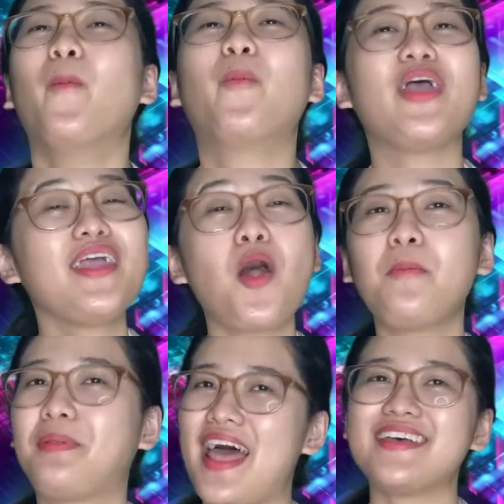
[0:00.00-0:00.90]
We
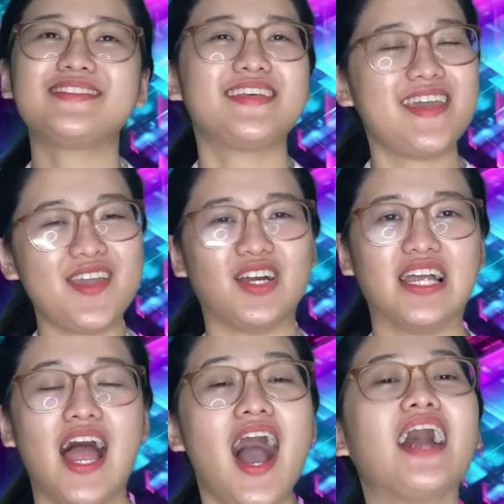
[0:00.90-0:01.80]
are blessed
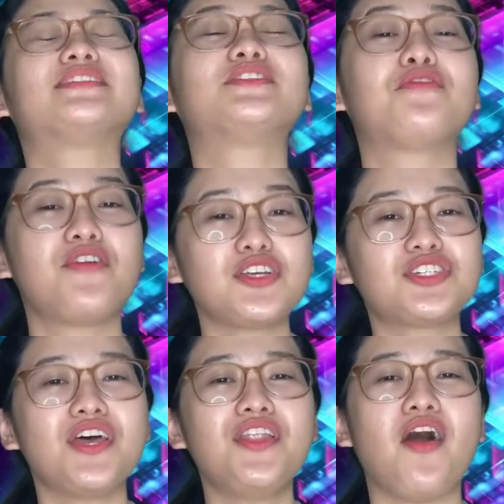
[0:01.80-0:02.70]
here at the
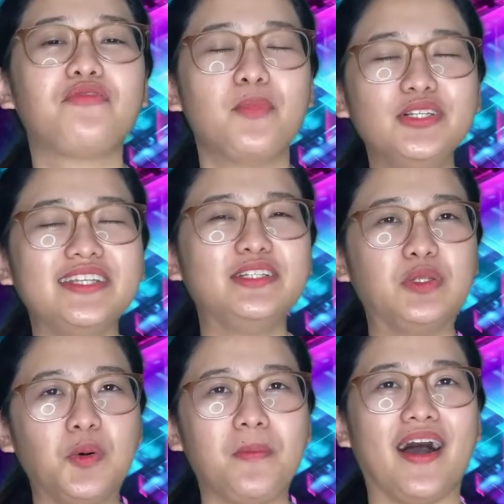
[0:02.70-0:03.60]
Division of
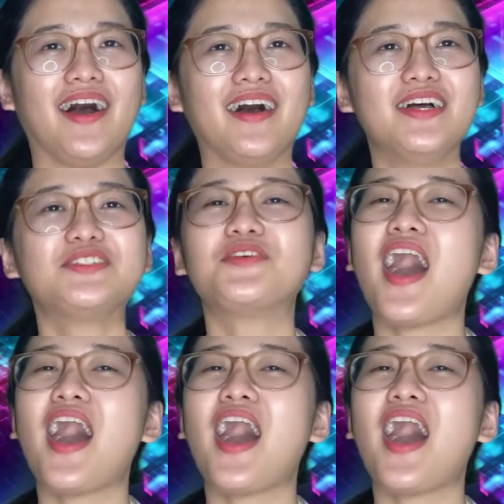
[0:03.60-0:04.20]
Muntinlupa to